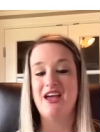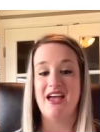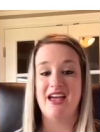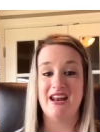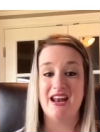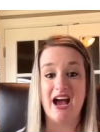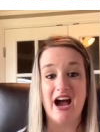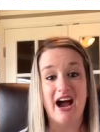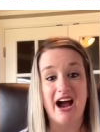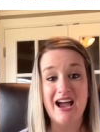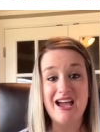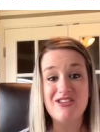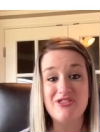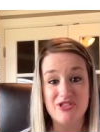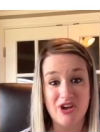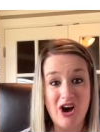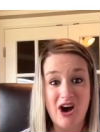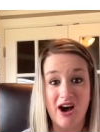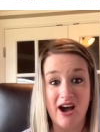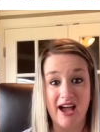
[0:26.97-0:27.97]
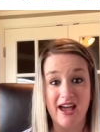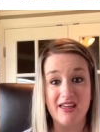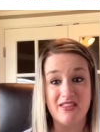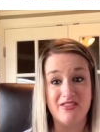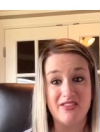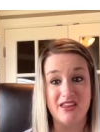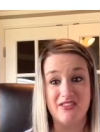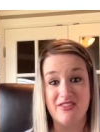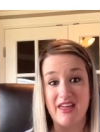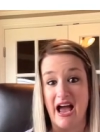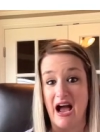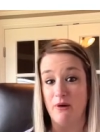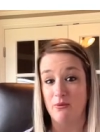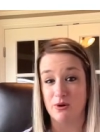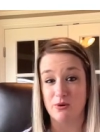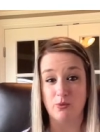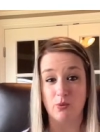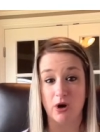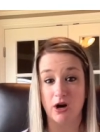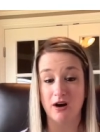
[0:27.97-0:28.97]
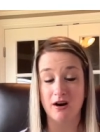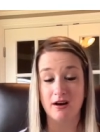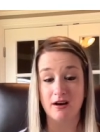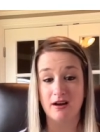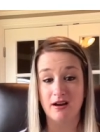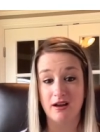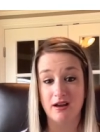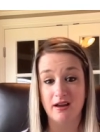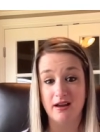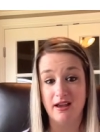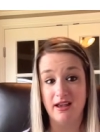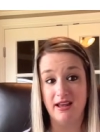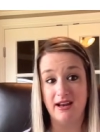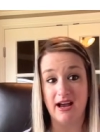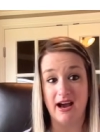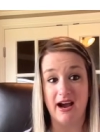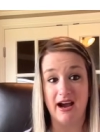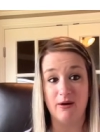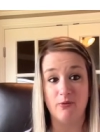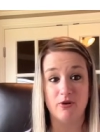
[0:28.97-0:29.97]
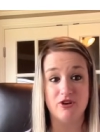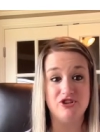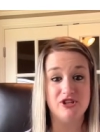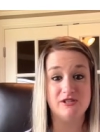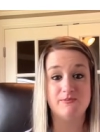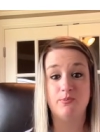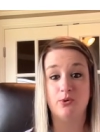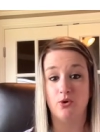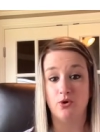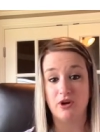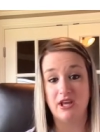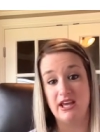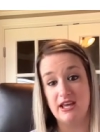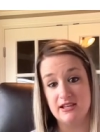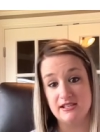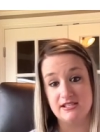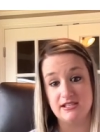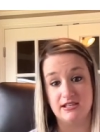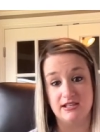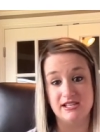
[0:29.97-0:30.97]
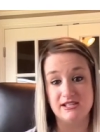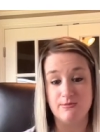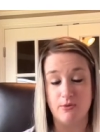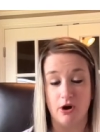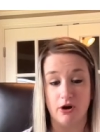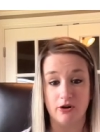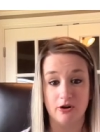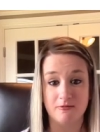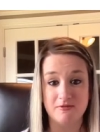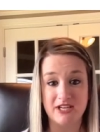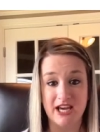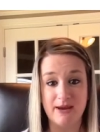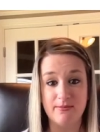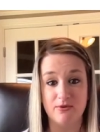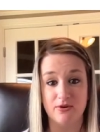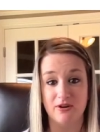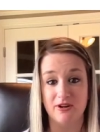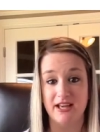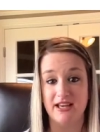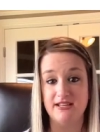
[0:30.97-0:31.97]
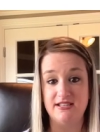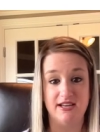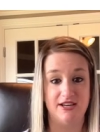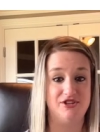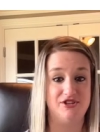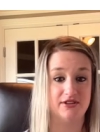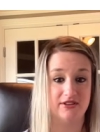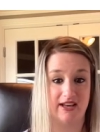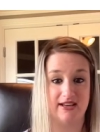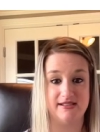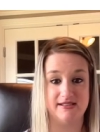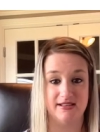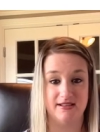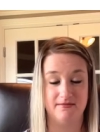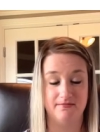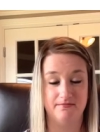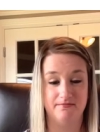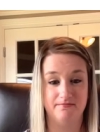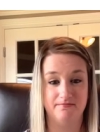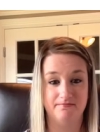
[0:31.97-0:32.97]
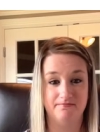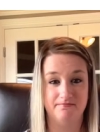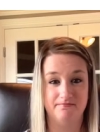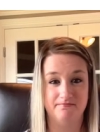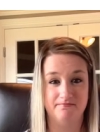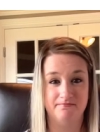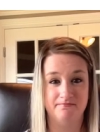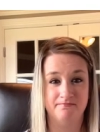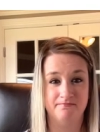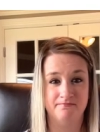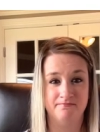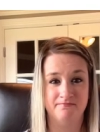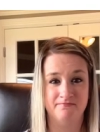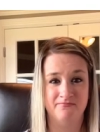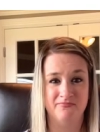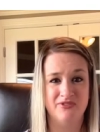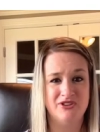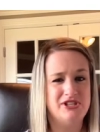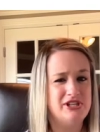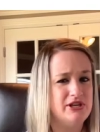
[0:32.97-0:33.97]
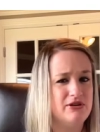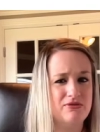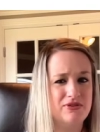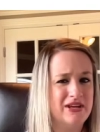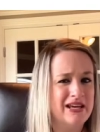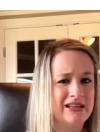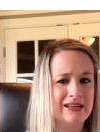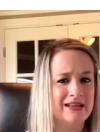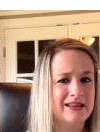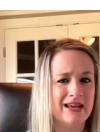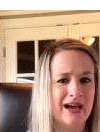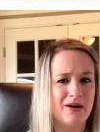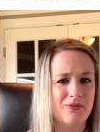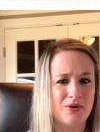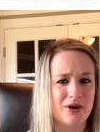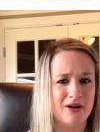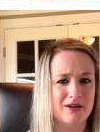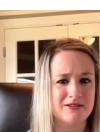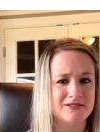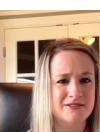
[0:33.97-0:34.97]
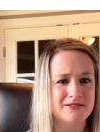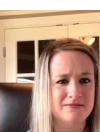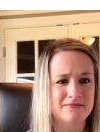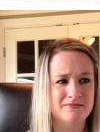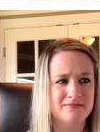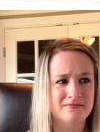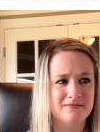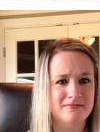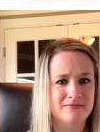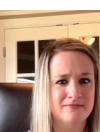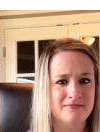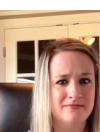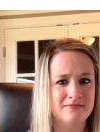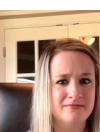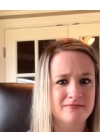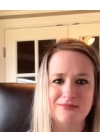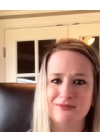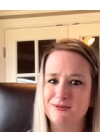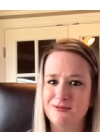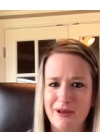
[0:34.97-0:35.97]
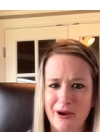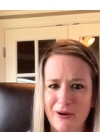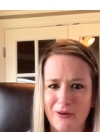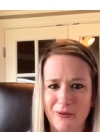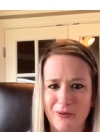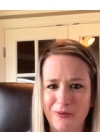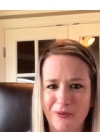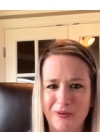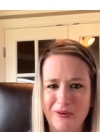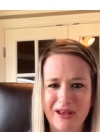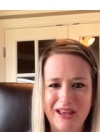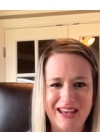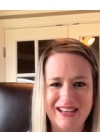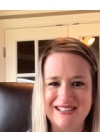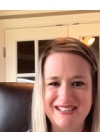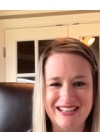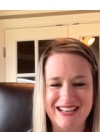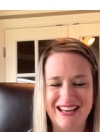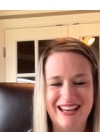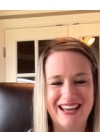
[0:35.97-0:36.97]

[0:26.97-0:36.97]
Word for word: And I thought that that would work and I would just pull kids to the small group table and teach a lesson. Do you think that that worked? No, it did.